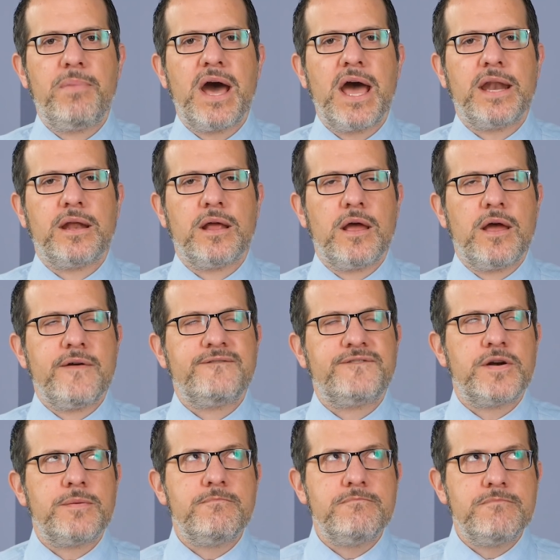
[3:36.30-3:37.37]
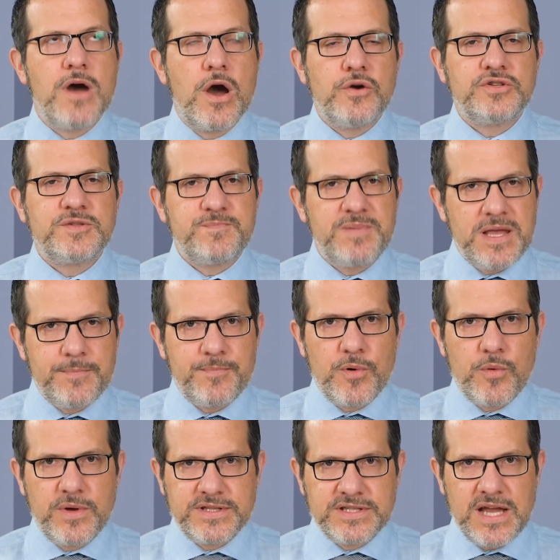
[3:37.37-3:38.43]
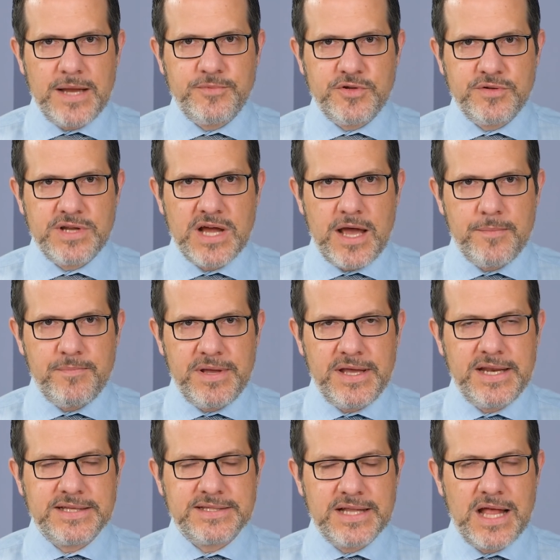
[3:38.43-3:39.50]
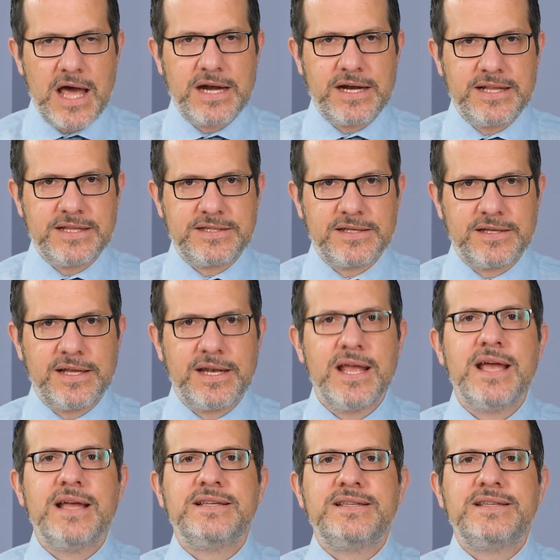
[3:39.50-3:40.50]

But for most people with type 2 diabetes not on insulin,